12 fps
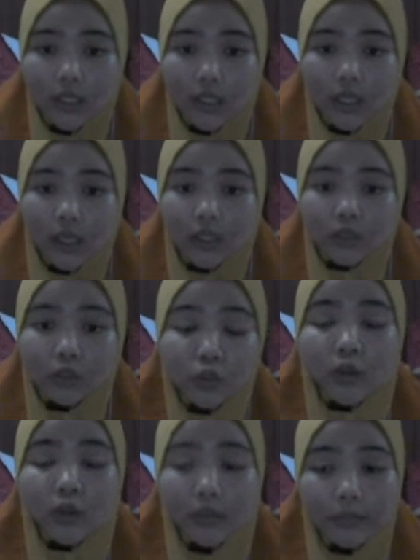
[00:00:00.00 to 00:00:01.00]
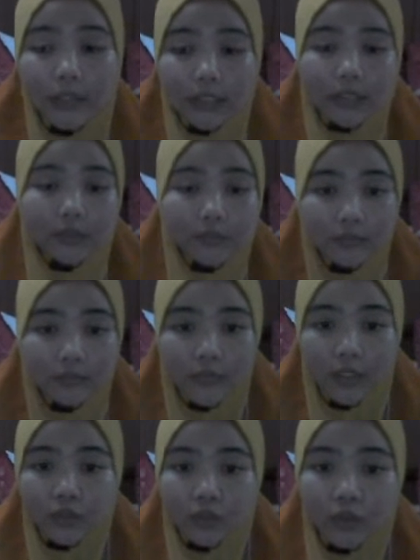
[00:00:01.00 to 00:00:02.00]
there are 2 wattmeter.
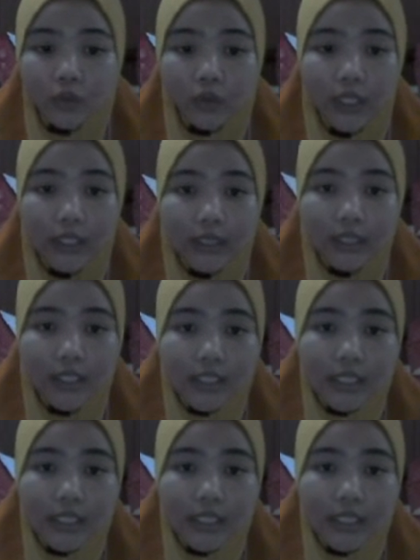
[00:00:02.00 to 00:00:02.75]
So in this